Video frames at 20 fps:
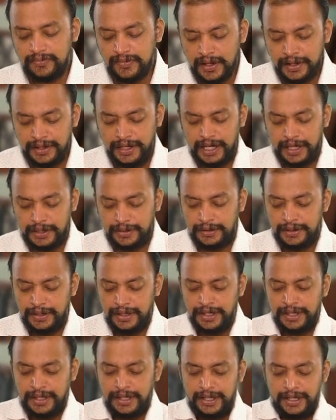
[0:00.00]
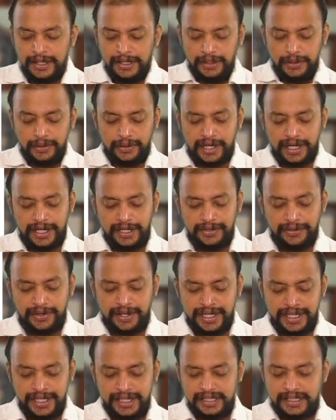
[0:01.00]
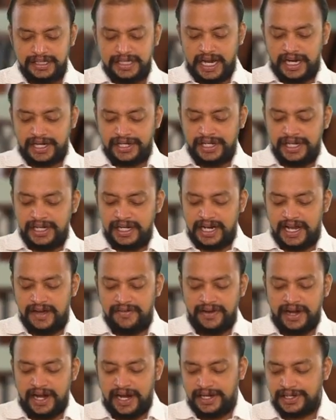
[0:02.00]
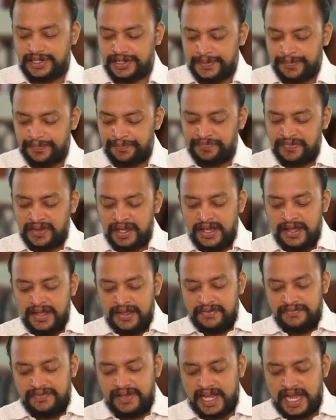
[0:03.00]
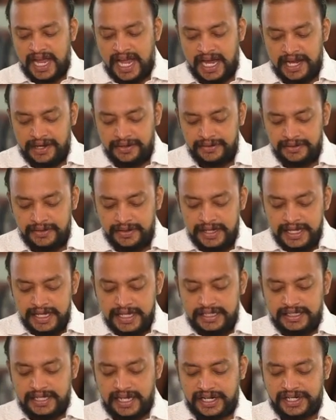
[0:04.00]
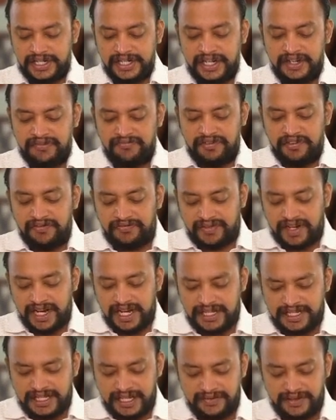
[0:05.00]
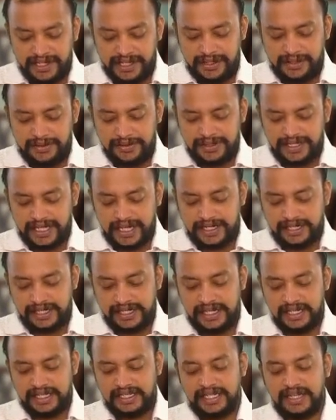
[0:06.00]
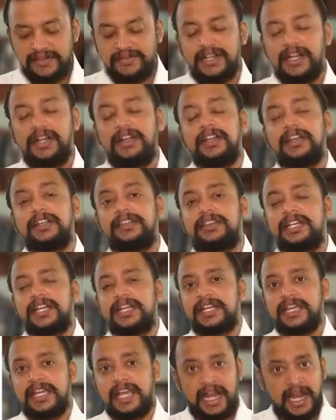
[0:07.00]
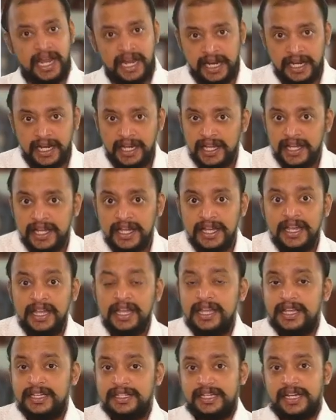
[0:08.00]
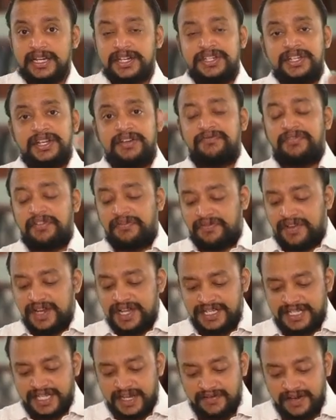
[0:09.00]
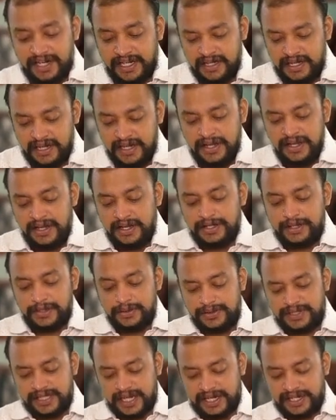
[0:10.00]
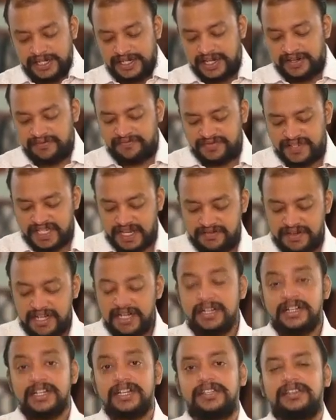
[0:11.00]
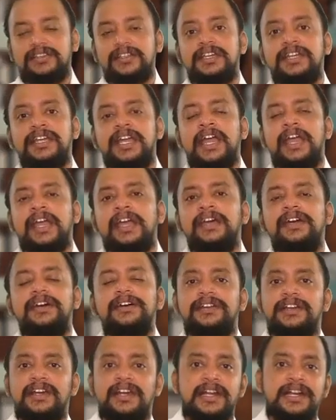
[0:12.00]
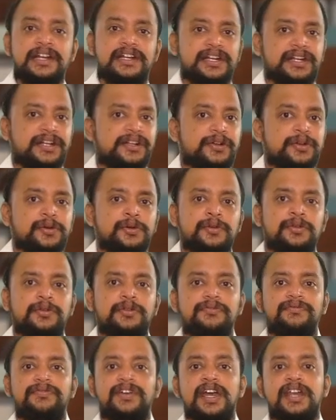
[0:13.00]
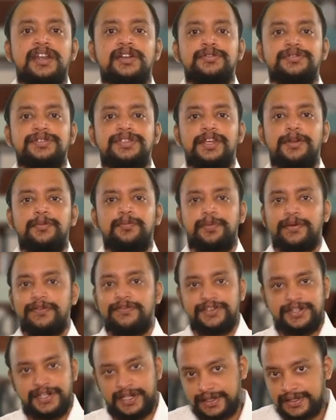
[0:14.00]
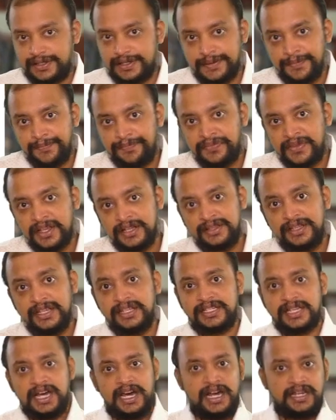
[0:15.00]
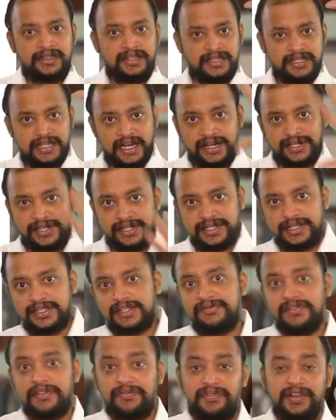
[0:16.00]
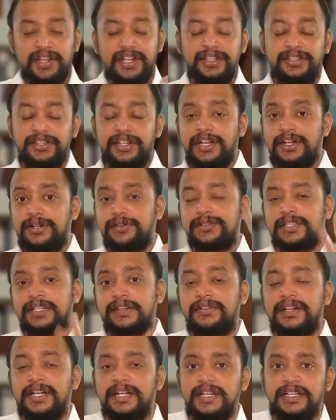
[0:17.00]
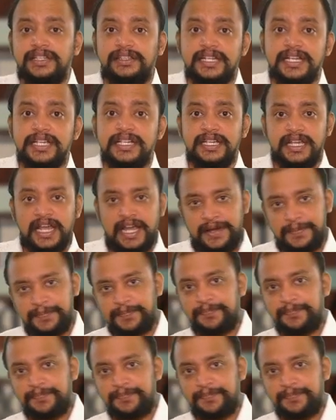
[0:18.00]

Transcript: now look into this section coverage we have section 57 to section 73a section 57 to section 73a related to warehousing provisions these are the sections 53 to 73a